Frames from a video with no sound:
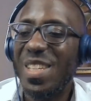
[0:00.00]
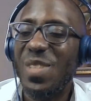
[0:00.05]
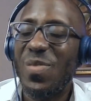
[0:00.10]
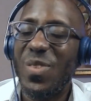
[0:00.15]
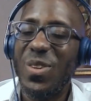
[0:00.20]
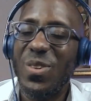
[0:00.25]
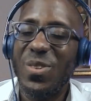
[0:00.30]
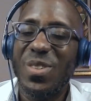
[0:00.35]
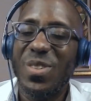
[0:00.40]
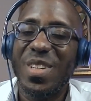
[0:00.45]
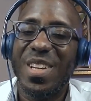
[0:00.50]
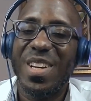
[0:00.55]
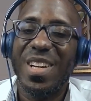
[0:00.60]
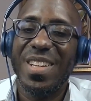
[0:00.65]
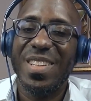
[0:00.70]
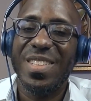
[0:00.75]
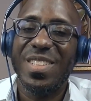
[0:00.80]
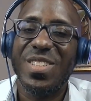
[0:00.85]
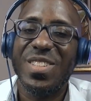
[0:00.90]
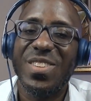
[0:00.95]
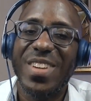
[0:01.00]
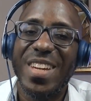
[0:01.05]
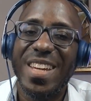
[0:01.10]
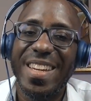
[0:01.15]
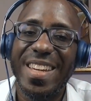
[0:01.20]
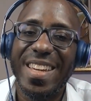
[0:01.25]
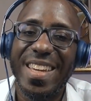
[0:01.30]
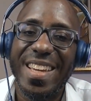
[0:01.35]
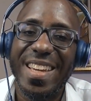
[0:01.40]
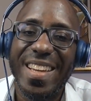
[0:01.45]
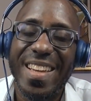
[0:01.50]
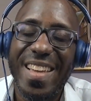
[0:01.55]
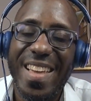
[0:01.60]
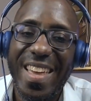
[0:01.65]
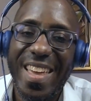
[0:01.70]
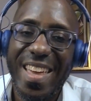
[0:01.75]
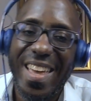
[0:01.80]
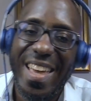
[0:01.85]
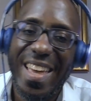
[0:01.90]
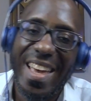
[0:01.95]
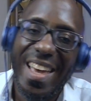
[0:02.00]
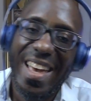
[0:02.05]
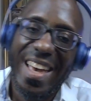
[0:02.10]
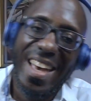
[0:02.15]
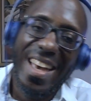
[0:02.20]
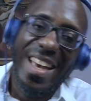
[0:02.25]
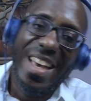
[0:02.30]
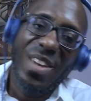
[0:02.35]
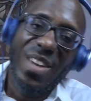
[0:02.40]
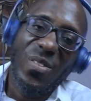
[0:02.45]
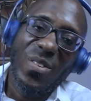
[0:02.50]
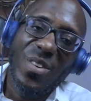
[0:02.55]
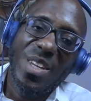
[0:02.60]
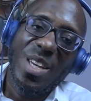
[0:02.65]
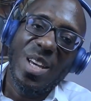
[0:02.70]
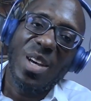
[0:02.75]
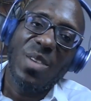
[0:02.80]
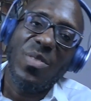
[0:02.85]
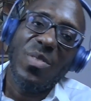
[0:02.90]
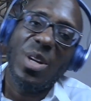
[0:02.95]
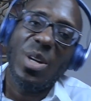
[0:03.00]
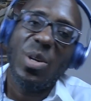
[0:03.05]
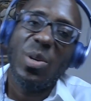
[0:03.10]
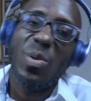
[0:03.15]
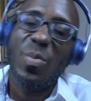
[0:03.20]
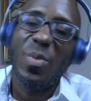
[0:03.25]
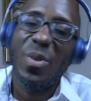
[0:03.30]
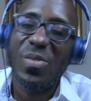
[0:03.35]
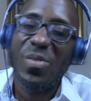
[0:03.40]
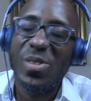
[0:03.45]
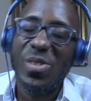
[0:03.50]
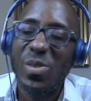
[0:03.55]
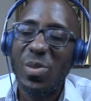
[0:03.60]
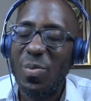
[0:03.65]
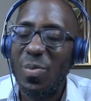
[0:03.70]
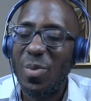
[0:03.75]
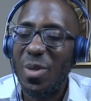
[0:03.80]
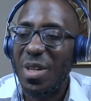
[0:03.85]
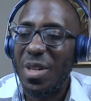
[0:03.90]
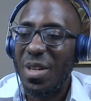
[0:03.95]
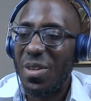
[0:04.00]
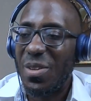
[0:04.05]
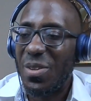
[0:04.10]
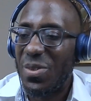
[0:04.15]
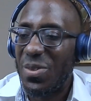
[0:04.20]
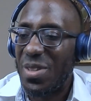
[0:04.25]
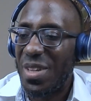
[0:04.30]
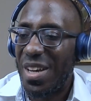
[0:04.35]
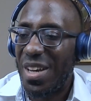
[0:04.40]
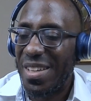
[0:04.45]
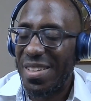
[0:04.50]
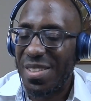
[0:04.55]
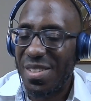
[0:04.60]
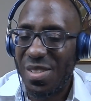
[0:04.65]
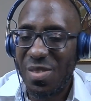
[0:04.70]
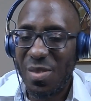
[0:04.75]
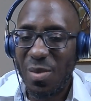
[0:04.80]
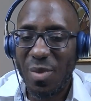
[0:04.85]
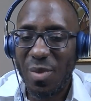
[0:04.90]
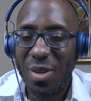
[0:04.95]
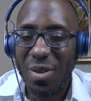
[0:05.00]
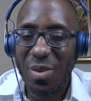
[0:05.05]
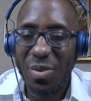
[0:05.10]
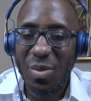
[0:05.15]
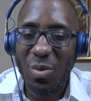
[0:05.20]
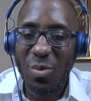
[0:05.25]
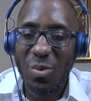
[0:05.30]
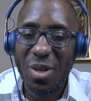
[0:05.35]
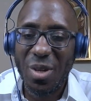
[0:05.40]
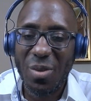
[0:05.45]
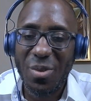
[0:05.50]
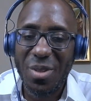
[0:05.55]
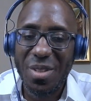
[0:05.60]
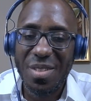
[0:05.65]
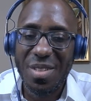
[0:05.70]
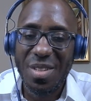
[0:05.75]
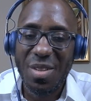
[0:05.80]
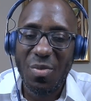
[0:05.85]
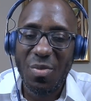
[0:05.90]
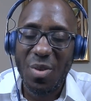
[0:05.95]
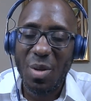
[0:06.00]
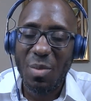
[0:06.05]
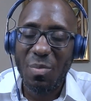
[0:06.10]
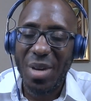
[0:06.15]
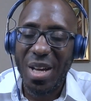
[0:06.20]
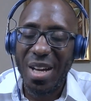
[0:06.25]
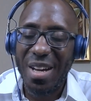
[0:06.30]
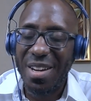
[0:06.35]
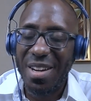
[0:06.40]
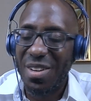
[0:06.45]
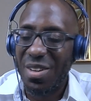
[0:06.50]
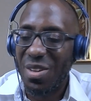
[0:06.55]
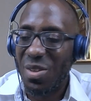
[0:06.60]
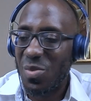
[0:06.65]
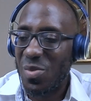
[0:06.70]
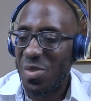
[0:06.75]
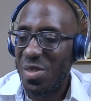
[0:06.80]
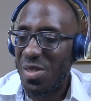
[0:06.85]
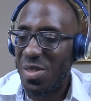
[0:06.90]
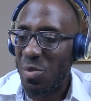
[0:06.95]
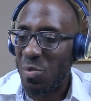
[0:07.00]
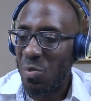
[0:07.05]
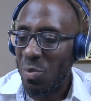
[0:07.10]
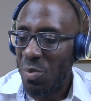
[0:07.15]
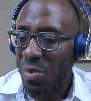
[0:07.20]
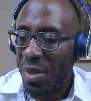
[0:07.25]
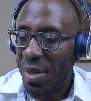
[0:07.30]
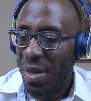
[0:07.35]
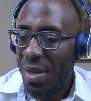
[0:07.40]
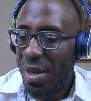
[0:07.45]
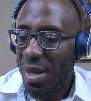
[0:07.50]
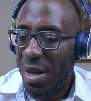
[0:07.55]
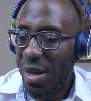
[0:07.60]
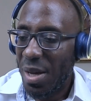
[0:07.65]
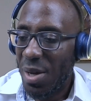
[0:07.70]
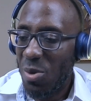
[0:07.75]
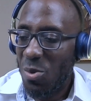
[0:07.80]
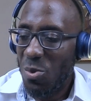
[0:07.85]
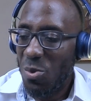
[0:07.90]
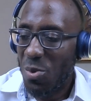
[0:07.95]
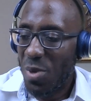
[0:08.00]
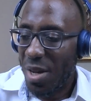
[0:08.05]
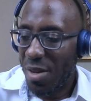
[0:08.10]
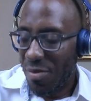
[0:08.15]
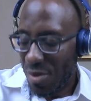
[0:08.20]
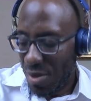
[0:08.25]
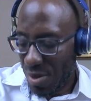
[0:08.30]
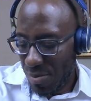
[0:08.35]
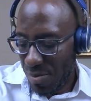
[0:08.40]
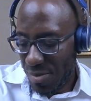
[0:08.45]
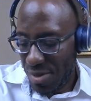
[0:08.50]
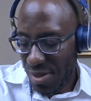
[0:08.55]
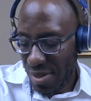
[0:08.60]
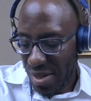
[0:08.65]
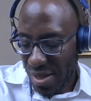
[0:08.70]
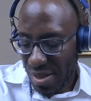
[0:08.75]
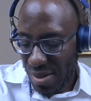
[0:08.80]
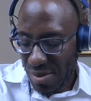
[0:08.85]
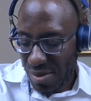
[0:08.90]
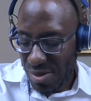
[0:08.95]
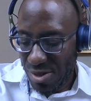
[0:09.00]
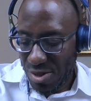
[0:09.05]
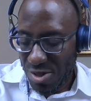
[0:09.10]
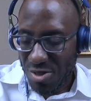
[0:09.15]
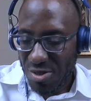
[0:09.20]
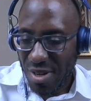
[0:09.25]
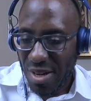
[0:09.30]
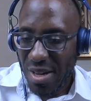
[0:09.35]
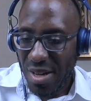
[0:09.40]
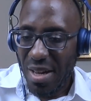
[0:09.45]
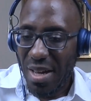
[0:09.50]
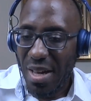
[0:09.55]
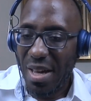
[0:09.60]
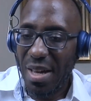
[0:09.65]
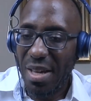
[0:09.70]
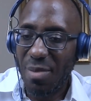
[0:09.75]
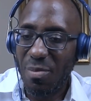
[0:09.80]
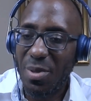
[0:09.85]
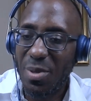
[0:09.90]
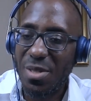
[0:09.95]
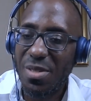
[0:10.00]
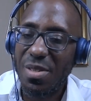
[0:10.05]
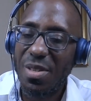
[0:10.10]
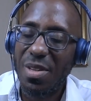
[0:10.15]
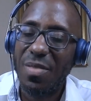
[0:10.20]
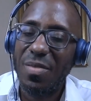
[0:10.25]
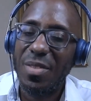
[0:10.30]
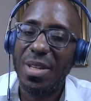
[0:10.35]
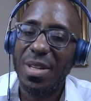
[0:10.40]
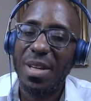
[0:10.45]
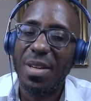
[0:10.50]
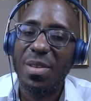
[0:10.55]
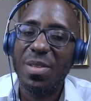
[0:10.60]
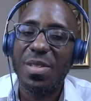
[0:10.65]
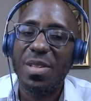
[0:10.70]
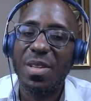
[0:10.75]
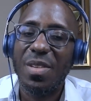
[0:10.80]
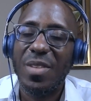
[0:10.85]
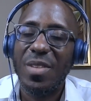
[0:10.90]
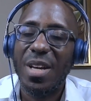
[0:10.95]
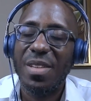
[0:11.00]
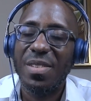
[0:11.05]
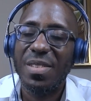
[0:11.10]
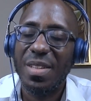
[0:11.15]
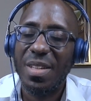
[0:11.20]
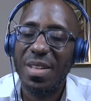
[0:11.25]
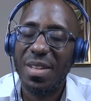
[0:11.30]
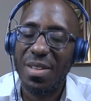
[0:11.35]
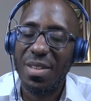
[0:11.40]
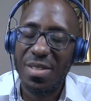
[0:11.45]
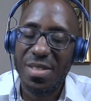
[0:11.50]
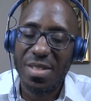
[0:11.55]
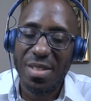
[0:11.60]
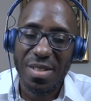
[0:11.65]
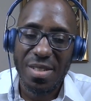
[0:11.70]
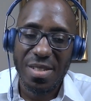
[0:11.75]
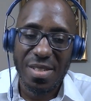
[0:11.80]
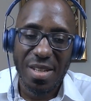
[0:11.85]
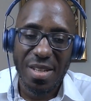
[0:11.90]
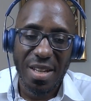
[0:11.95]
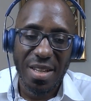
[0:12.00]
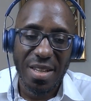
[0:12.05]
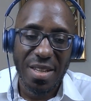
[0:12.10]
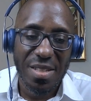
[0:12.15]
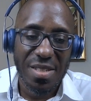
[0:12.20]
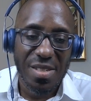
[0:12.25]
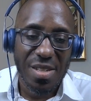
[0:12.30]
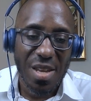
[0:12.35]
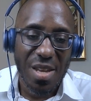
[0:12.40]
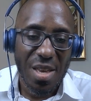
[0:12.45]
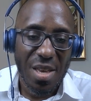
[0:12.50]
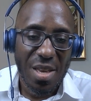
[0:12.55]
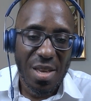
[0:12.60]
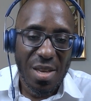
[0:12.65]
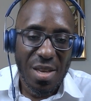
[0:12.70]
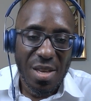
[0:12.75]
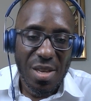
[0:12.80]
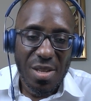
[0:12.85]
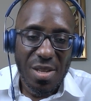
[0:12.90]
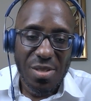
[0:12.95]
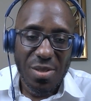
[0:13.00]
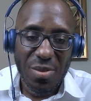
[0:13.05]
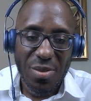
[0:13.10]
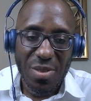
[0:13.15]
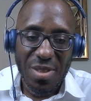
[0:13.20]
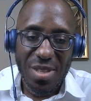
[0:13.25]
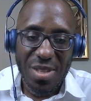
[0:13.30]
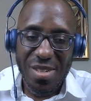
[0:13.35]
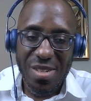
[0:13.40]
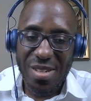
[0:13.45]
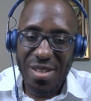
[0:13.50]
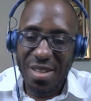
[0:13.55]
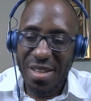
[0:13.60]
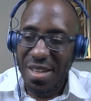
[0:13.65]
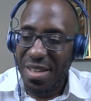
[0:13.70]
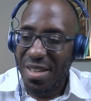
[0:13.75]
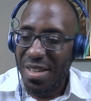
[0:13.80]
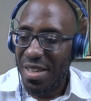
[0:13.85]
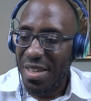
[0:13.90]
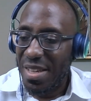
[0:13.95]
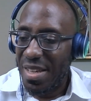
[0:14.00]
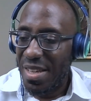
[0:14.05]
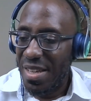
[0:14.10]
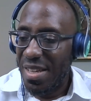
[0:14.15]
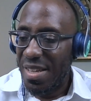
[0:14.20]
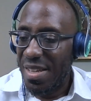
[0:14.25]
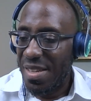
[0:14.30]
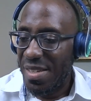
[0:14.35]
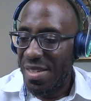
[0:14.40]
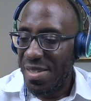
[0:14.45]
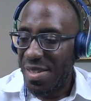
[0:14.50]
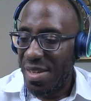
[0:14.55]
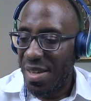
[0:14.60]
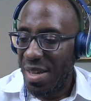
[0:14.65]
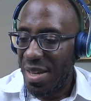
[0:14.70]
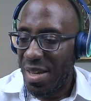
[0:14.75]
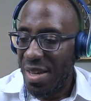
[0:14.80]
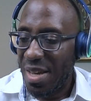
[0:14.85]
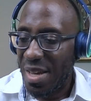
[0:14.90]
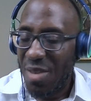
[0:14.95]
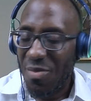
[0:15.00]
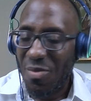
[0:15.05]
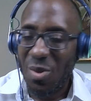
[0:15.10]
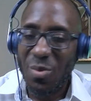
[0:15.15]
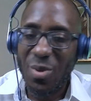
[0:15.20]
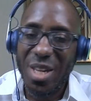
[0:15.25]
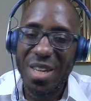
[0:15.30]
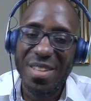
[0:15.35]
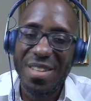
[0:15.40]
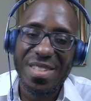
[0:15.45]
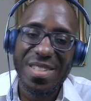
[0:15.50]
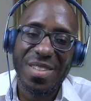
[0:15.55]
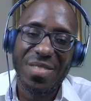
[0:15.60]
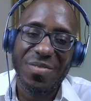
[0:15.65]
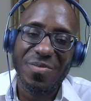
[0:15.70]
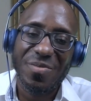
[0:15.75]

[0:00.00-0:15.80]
protocol training. And we have a group of superhero doctors from around the world with different backgrounds who have come together to try and preserve the legacy of Dr. Nicholas Gonzalez. So this lady is a heavyweight